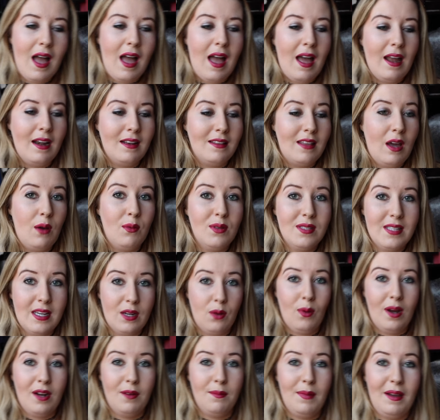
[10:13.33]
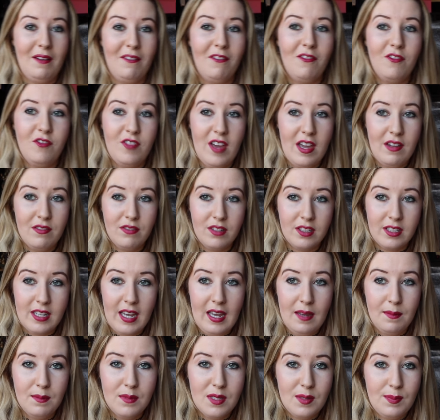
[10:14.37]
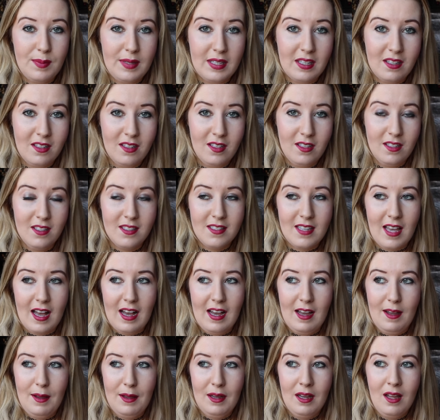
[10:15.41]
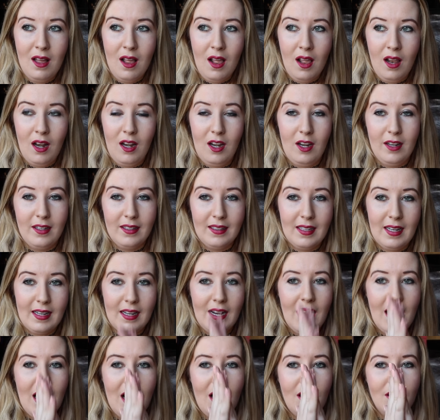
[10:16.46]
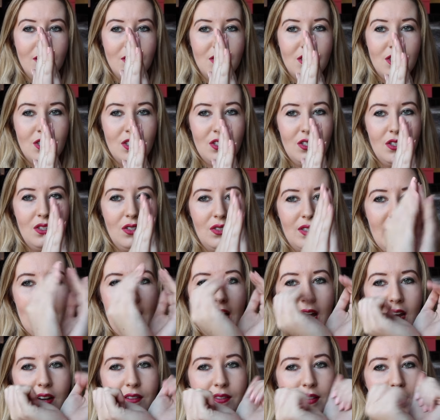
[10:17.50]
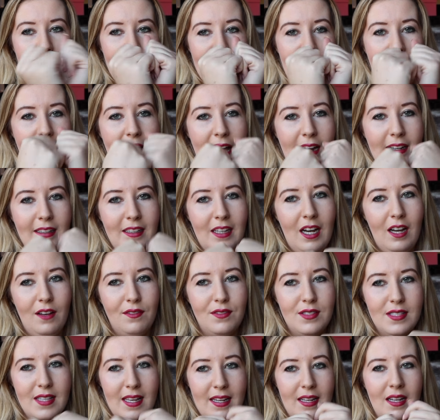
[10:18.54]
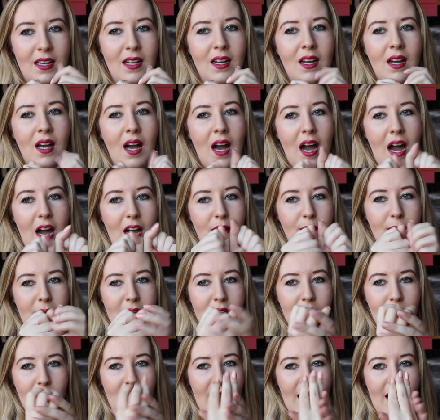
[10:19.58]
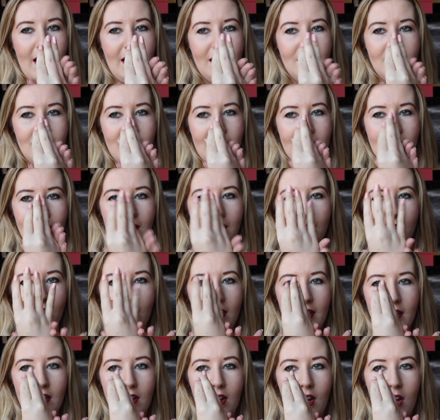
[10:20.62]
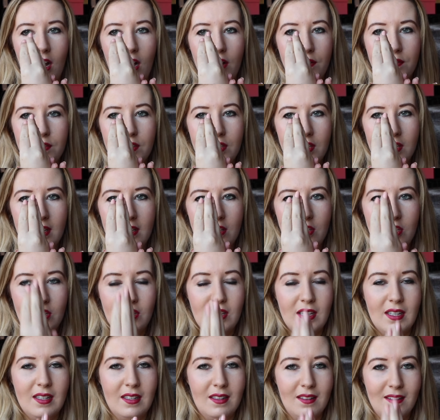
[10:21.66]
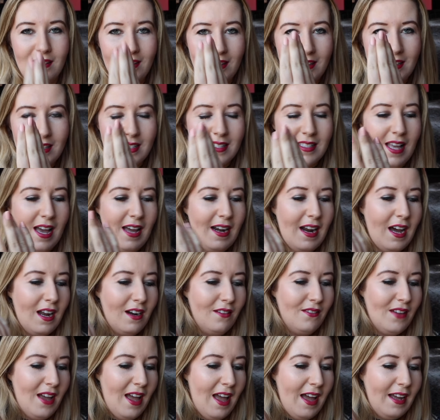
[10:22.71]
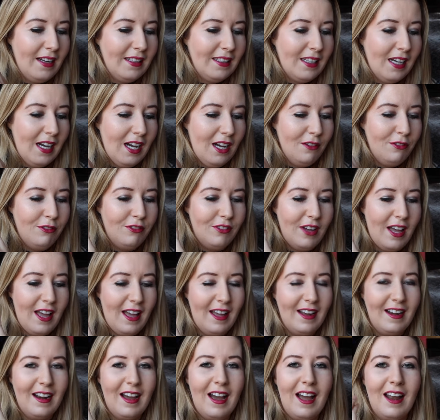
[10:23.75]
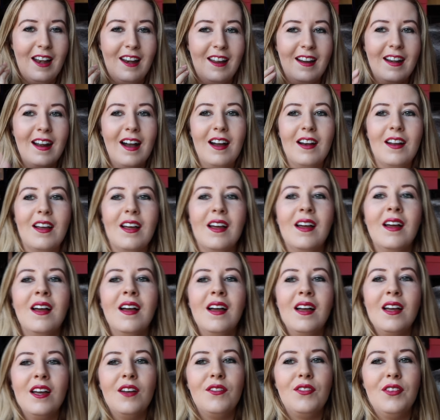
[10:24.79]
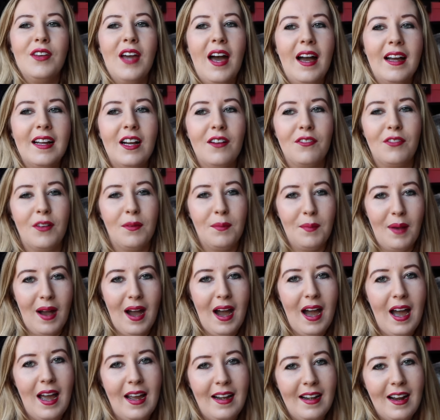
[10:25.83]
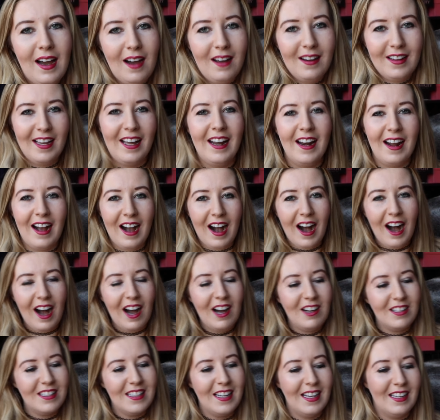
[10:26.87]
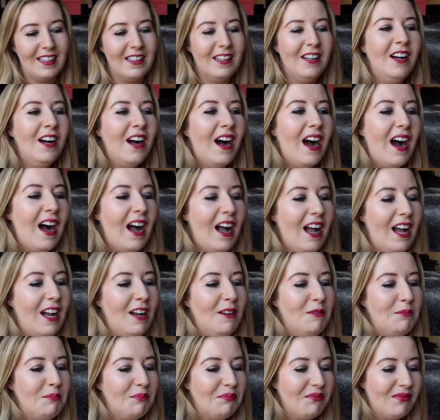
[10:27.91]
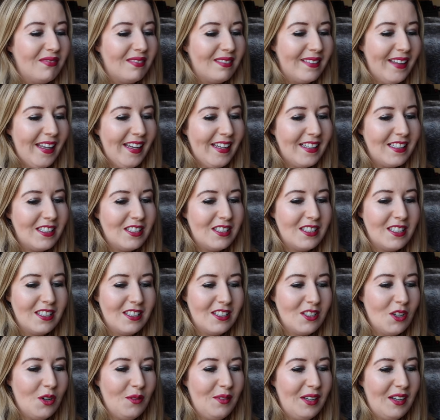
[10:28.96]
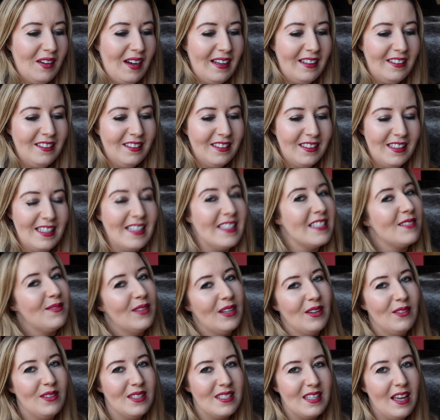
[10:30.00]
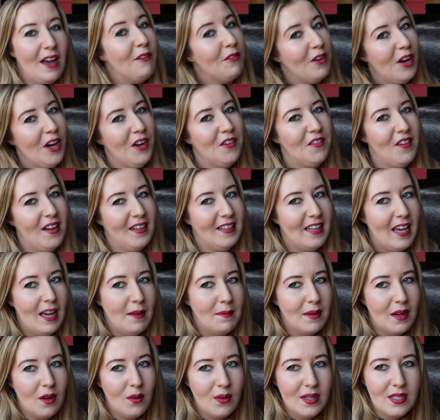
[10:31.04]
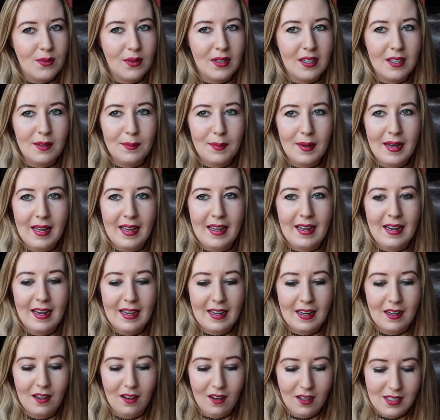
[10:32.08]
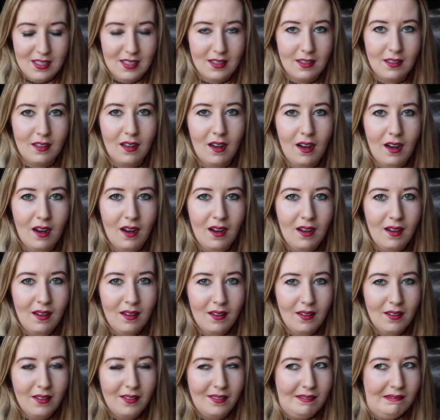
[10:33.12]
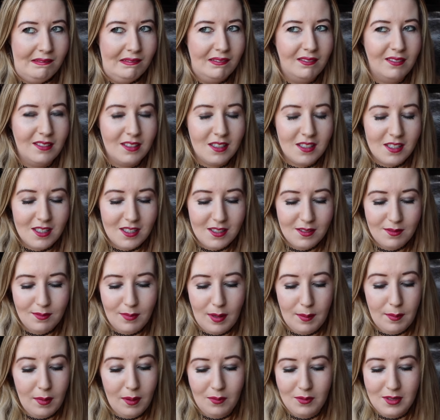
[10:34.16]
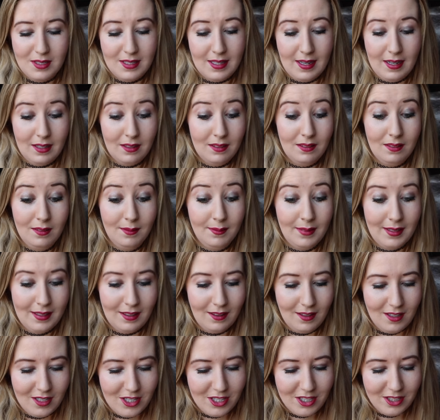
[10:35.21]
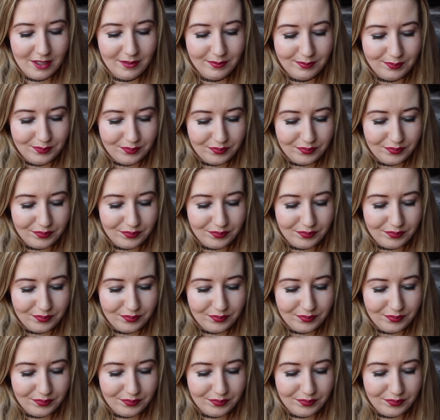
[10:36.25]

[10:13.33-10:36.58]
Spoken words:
And that was like one of my favorite games because I learned like how to get out of like handcuffs, like how to make your hand like go in half so that you can slide out of a handcuff. And I learned how to, if you handcuff from behind, how to get out. Like, it taught me quite cool things, but it was a very fun game and I always wanted to play like locked in the car, which my mom was like, oh my gosh.